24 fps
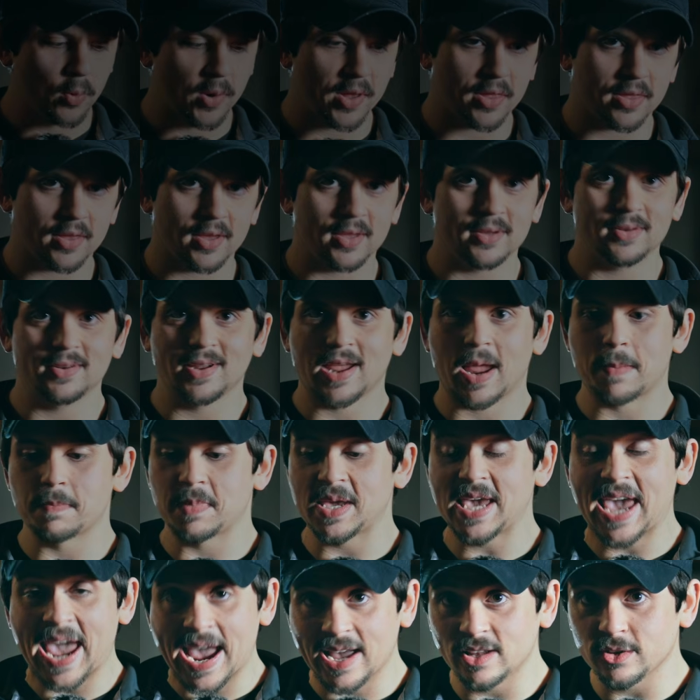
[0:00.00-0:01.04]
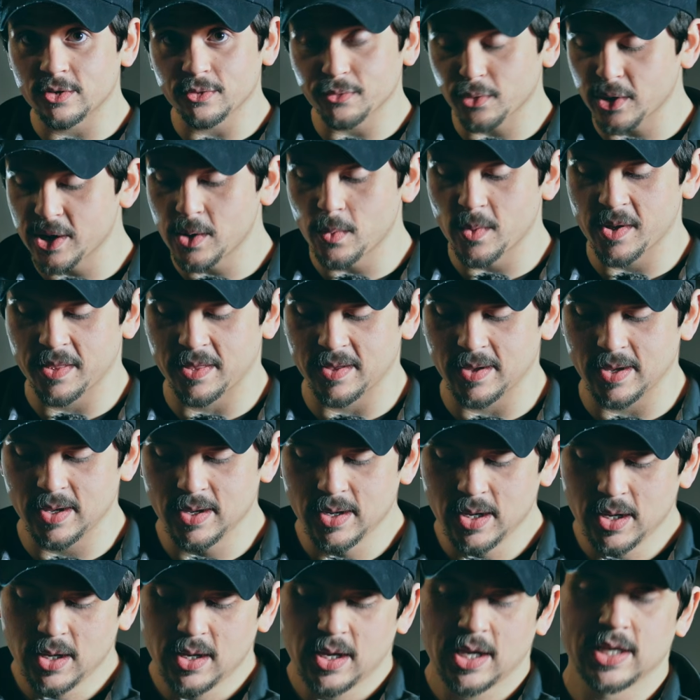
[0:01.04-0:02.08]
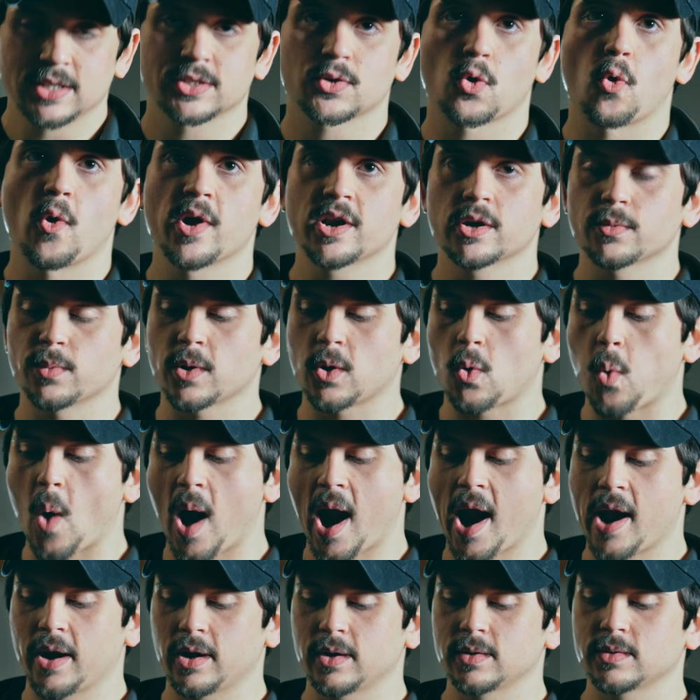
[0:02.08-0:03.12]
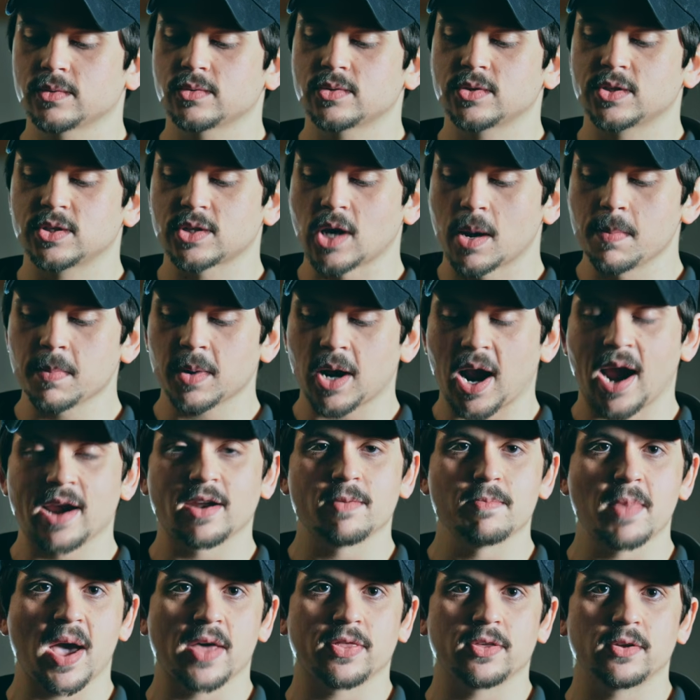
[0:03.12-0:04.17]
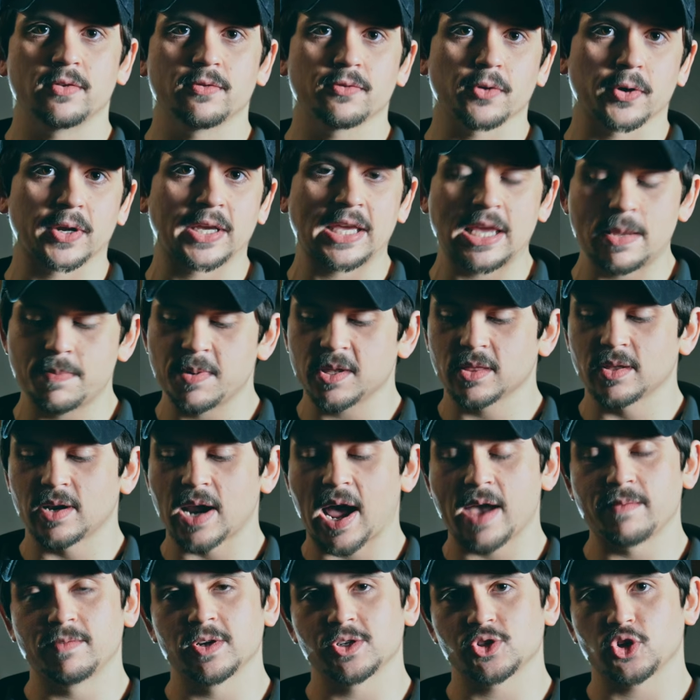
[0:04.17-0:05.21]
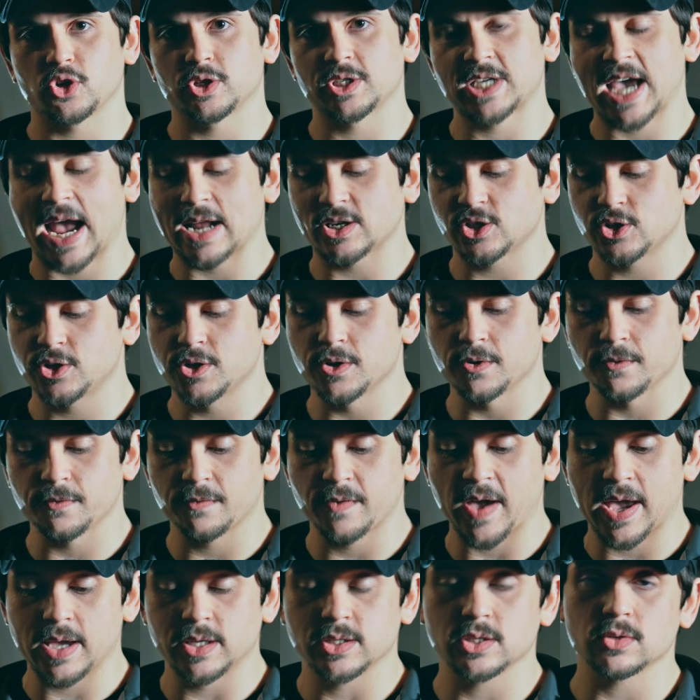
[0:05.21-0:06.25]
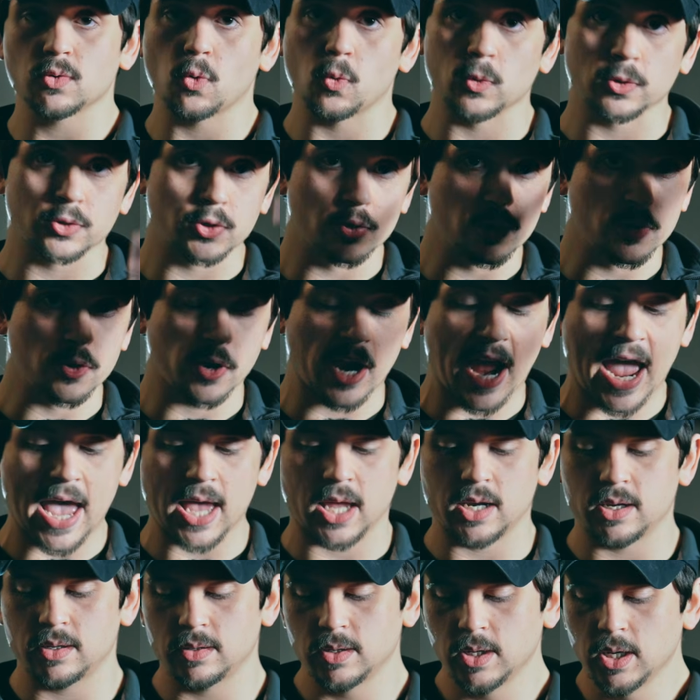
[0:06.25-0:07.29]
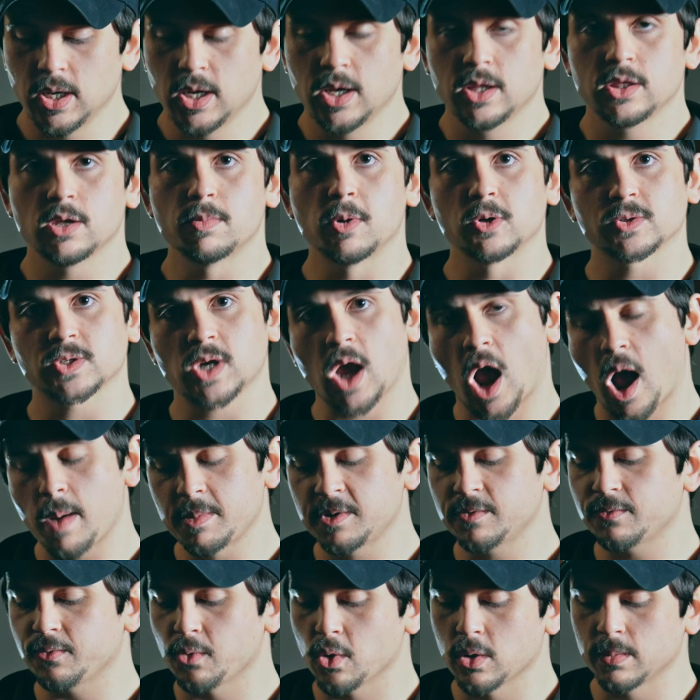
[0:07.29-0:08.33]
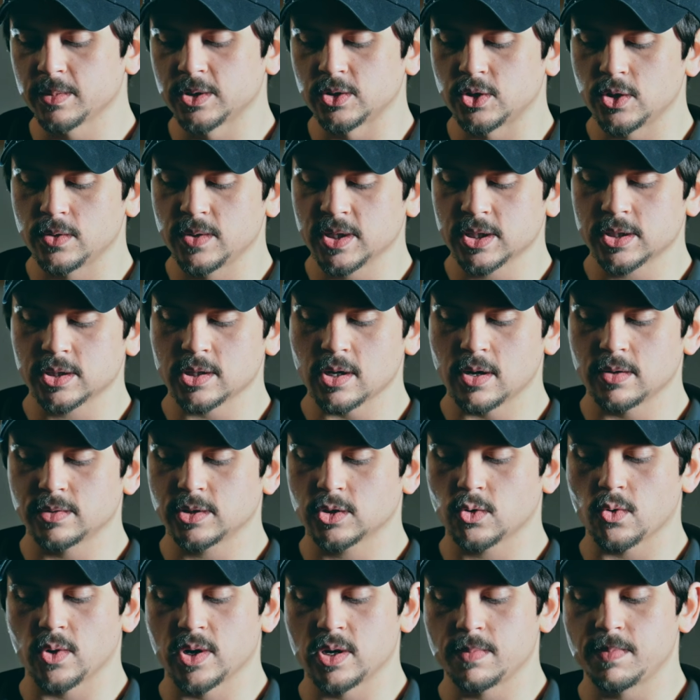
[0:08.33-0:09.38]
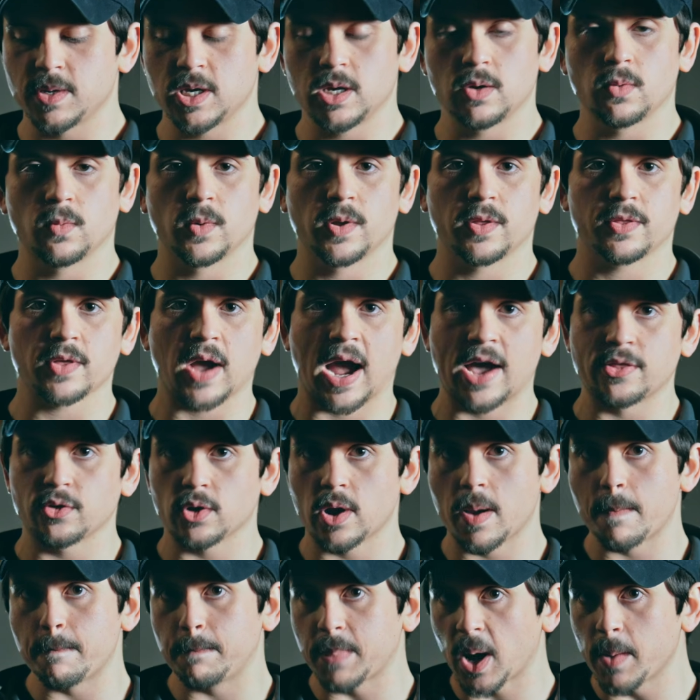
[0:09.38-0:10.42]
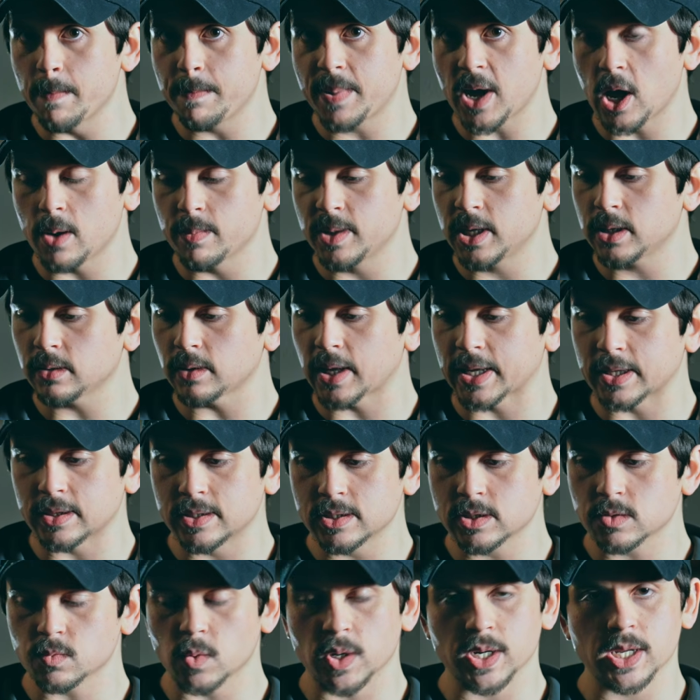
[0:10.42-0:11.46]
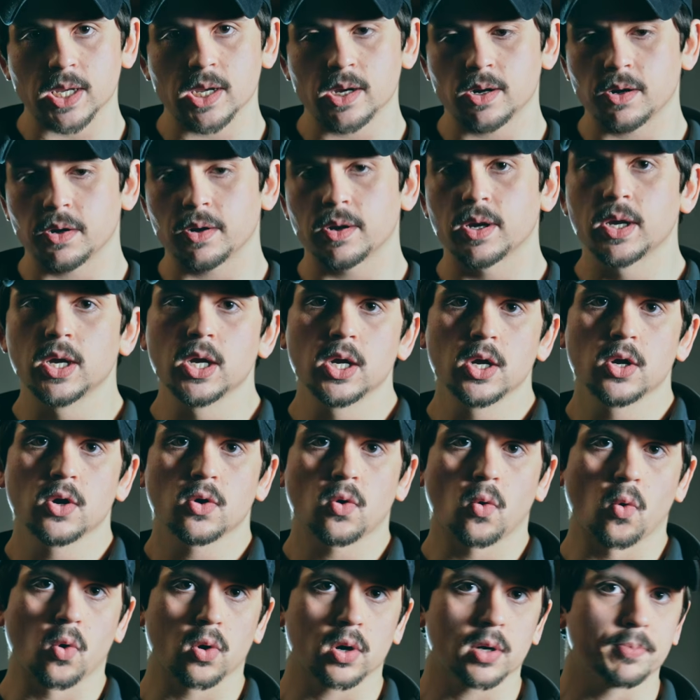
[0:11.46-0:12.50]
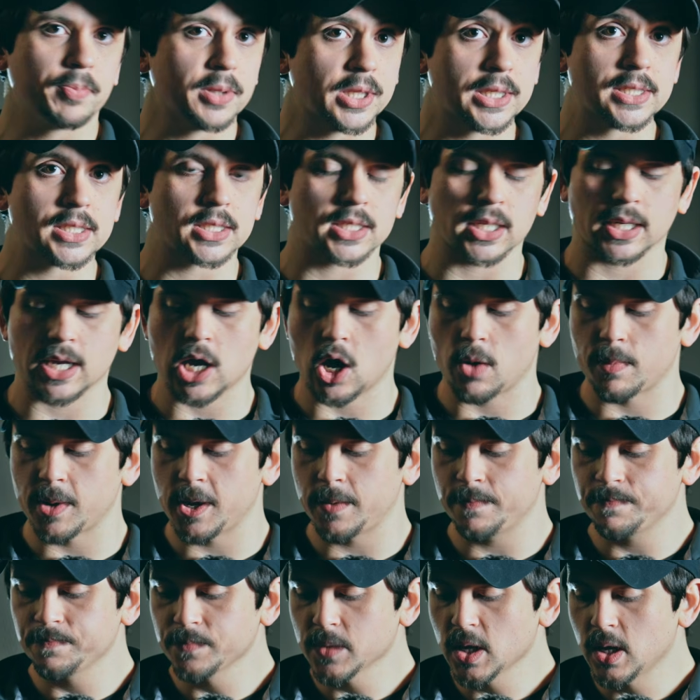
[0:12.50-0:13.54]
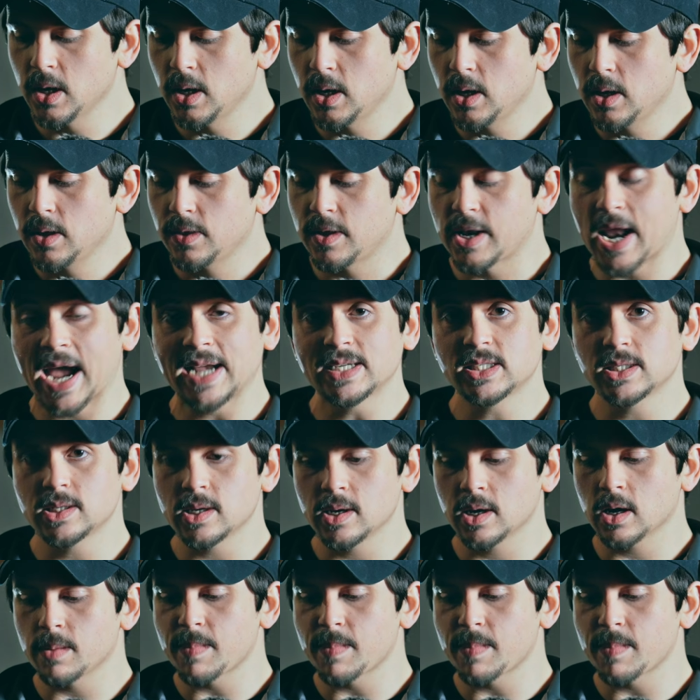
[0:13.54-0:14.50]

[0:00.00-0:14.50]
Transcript: with it and be hands-free with it, it's going to require some kind of method for keeping the night vision attached to your face or to your head. The most common form in doing so is going to be with either a bump helmet like this one here or a ballistic helmet. The nice thing